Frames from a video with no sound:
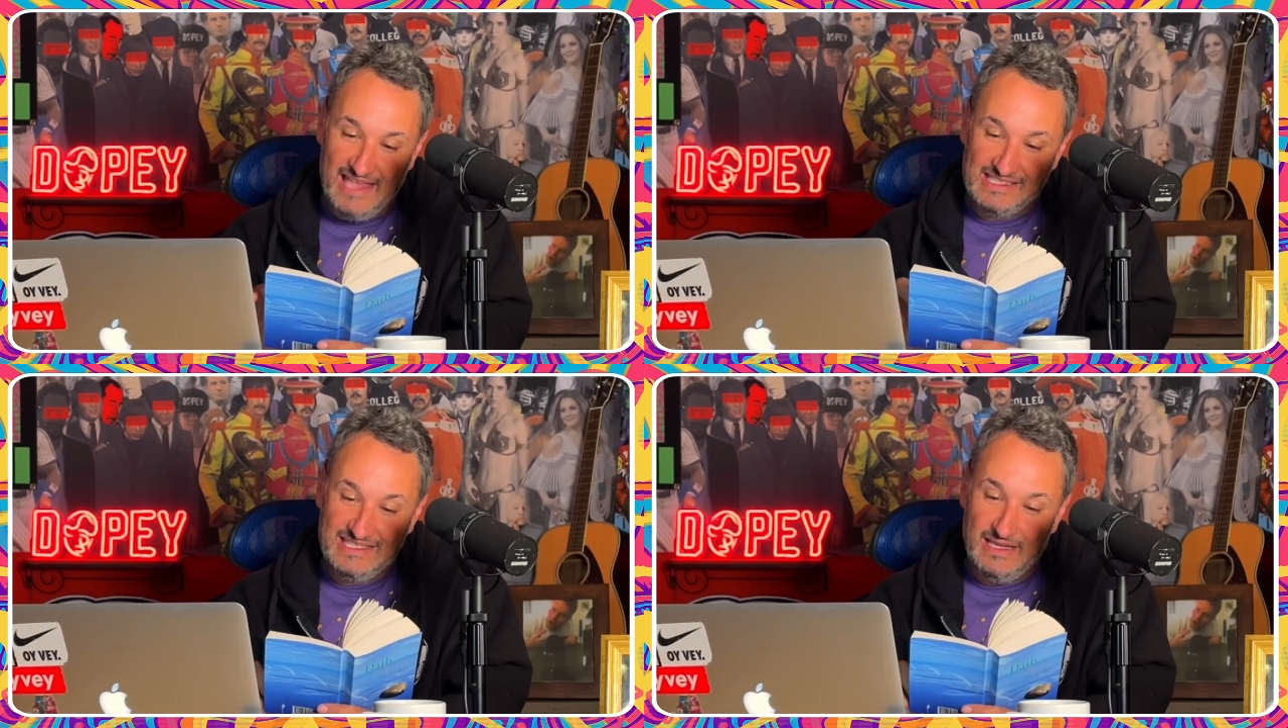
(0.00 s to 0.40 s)

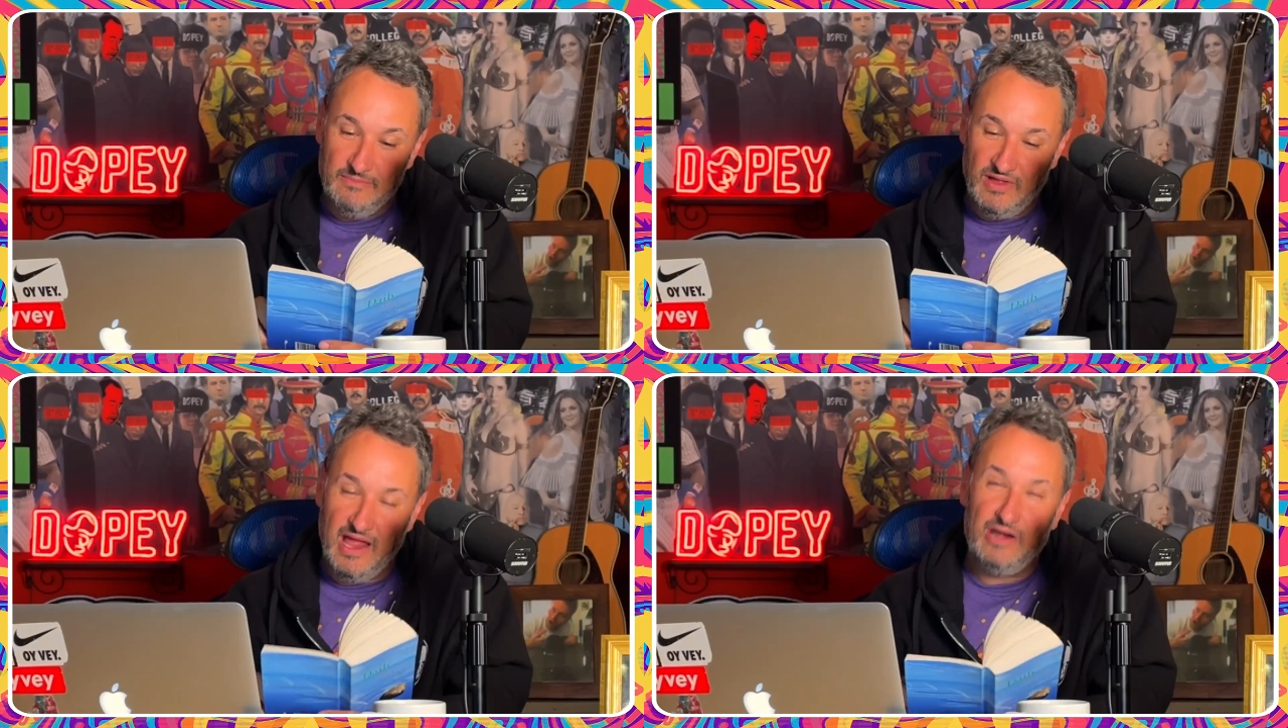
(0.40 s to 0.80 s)
ask
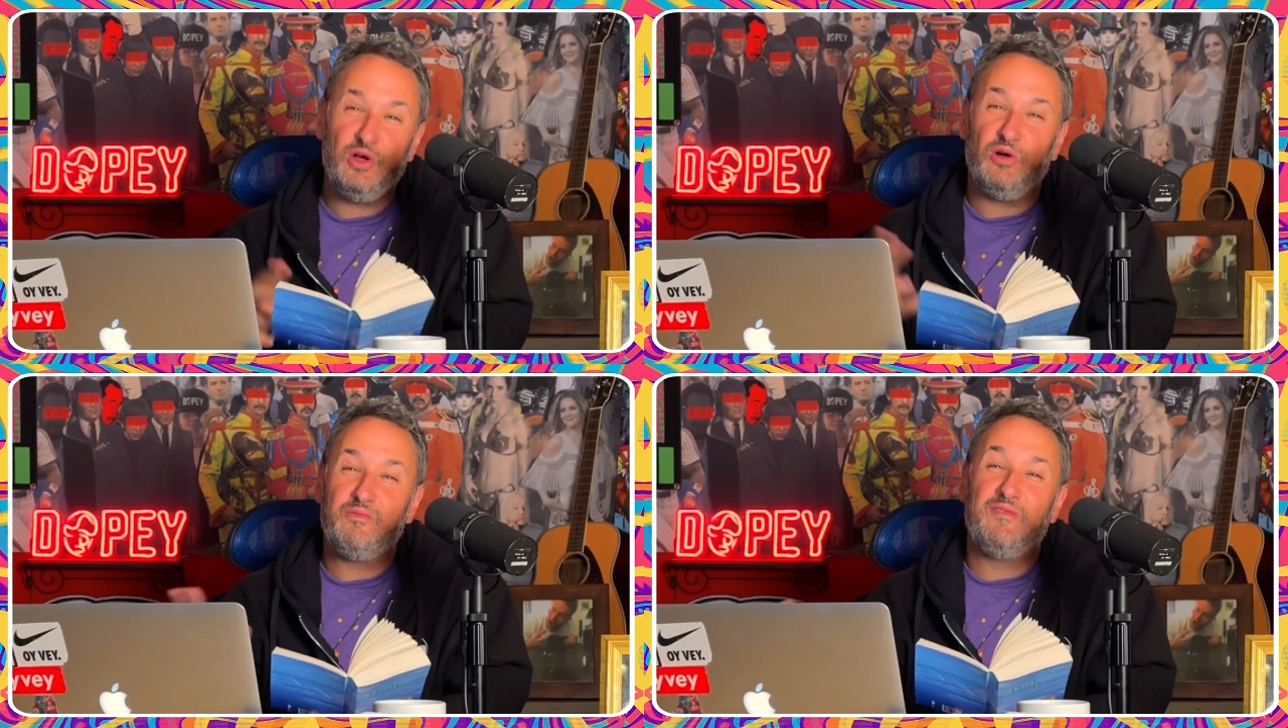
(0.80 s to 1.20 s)
I
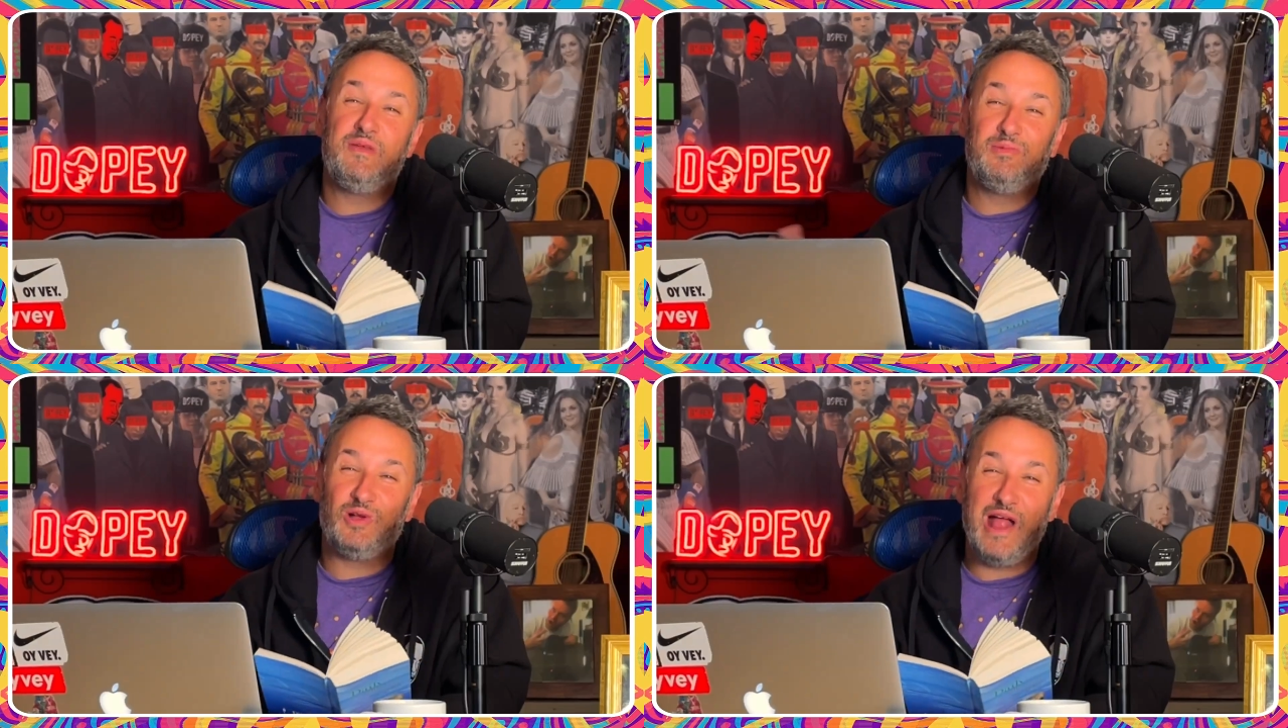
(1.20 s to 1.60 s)
don't know
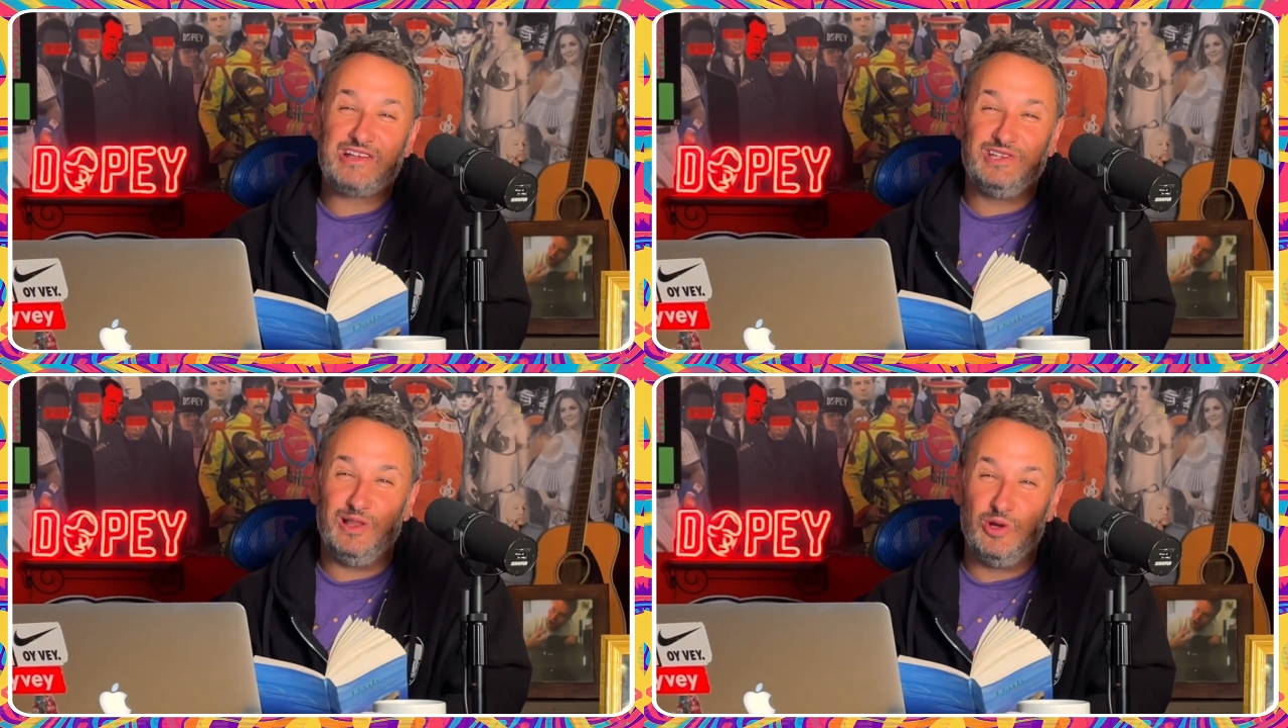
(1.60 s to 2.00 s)
if people are
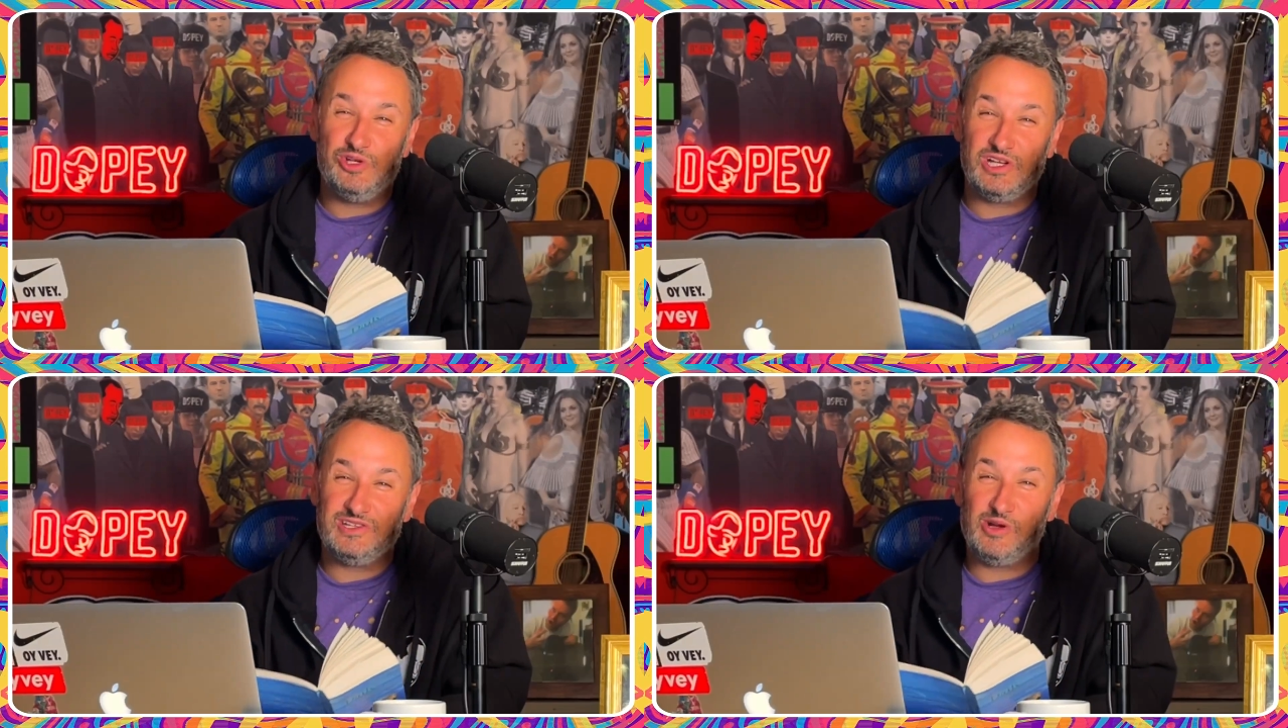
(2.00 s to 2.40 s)
actually
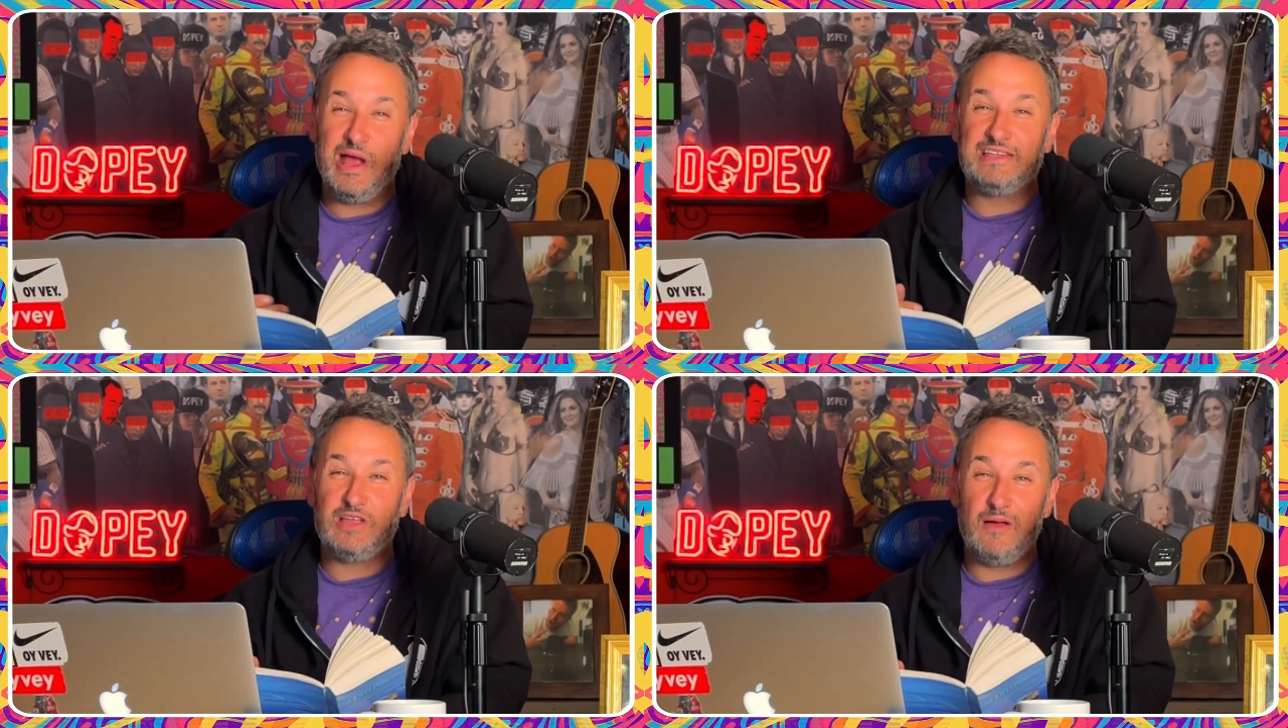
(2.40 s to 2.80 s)
allergic to
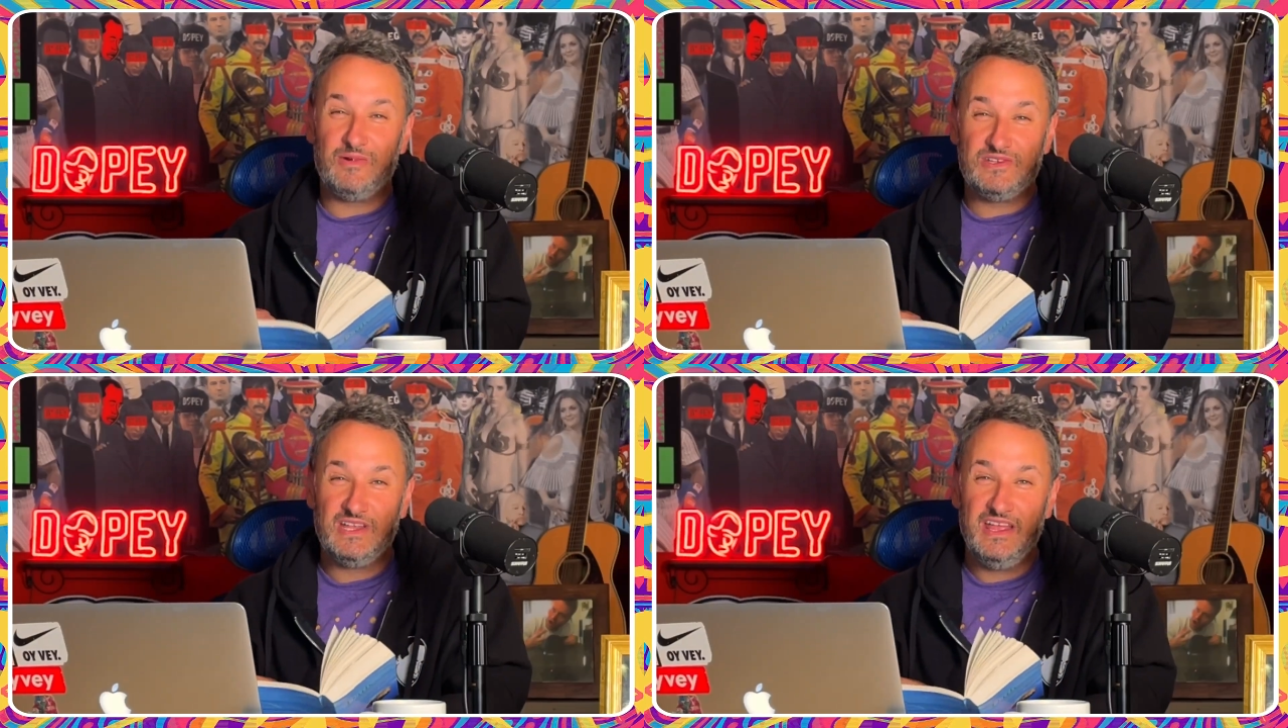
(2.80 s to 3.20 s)

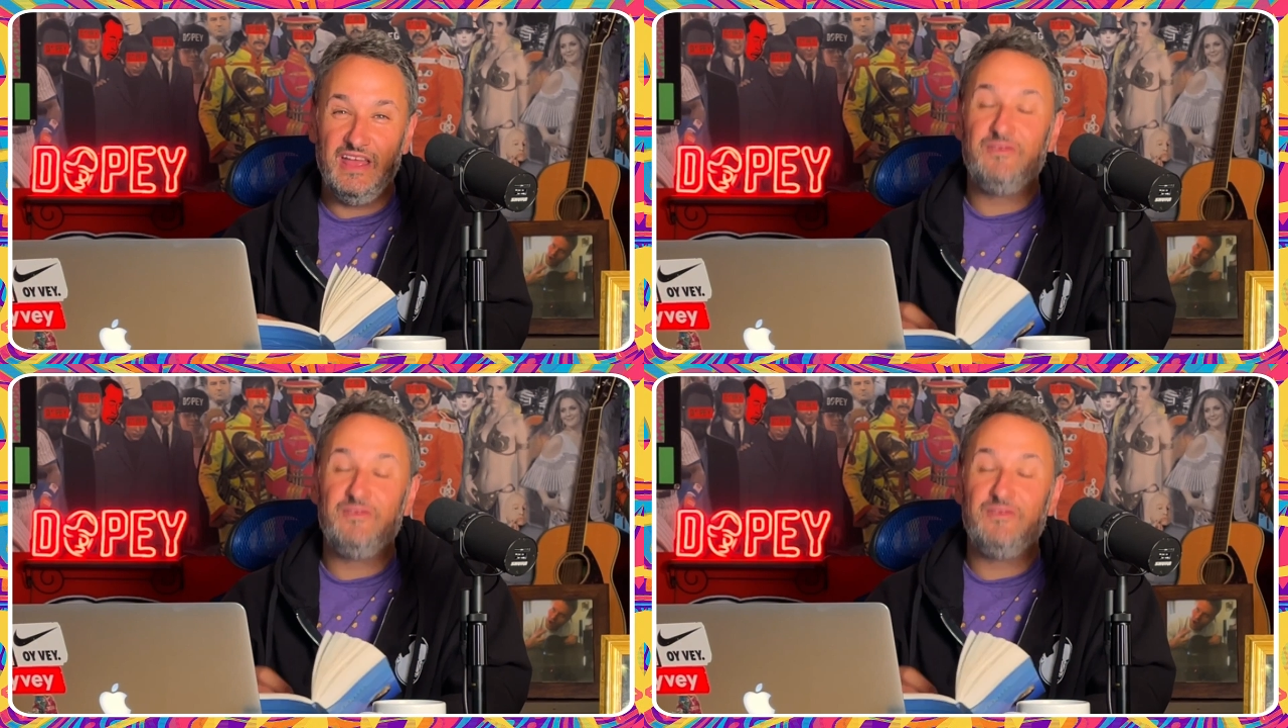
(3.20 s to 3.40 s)
grasshoppers.